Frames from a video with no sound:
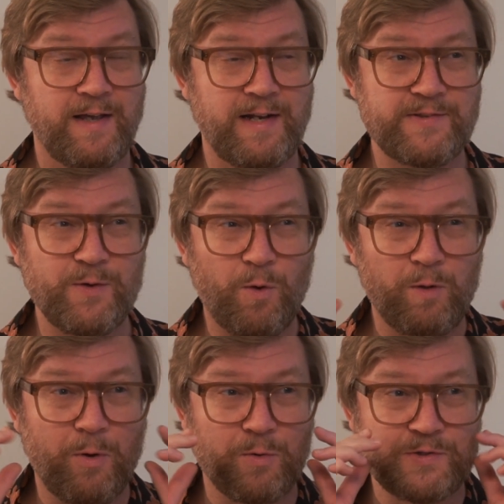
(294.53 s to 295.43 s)
and it's
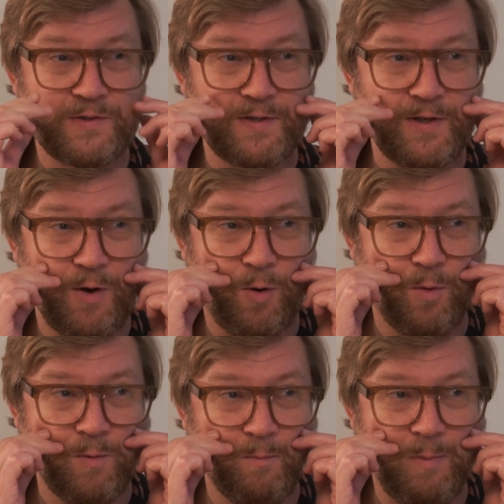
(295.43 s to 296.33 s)
almost, you
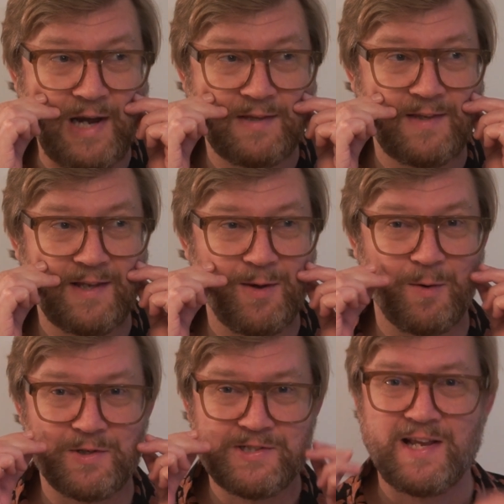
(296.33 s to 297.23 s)
know, biting
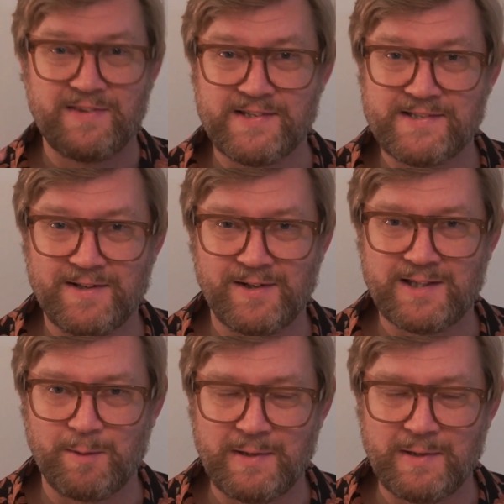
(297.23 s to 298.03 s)
your chins a little